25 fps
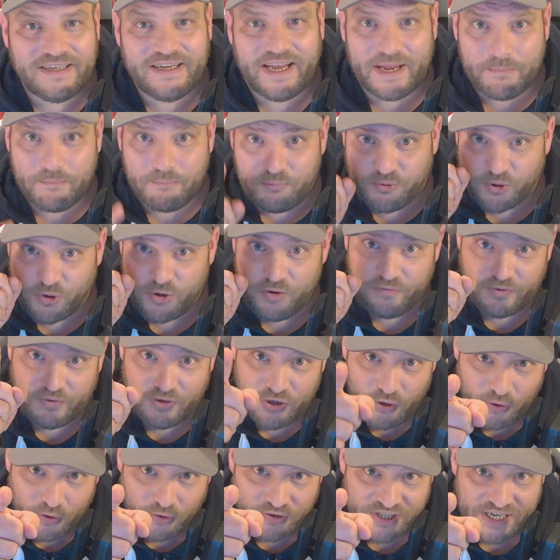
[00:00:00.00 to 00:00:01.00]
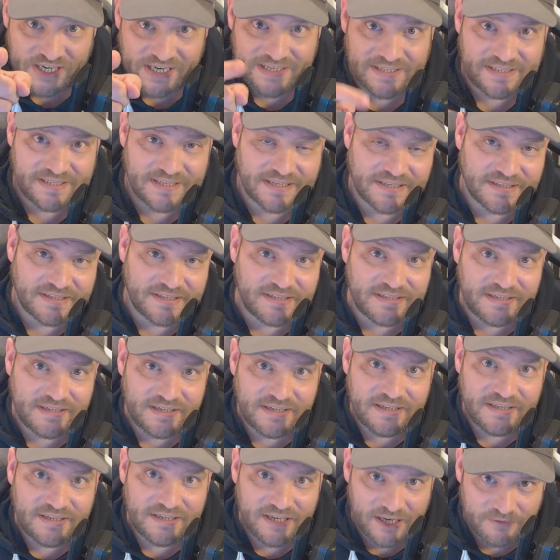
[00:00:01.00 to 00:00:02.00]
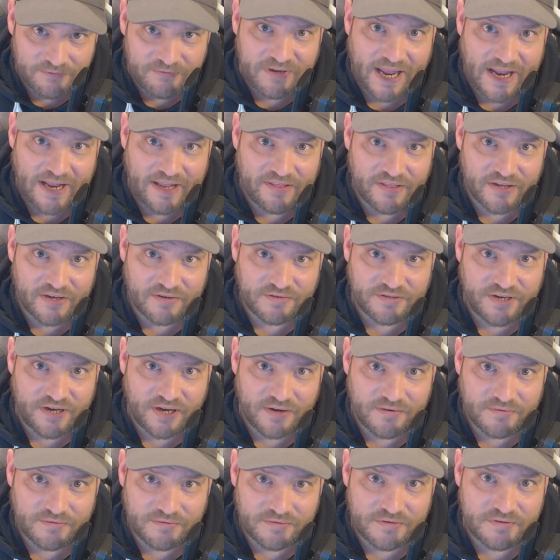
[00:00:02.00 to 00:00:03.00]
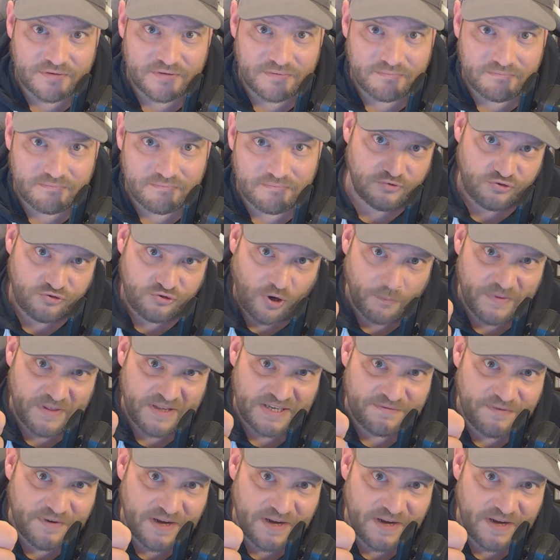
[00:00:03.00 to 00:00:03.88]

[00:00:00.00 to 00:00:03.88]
improve your chances of getting those codes. Drop this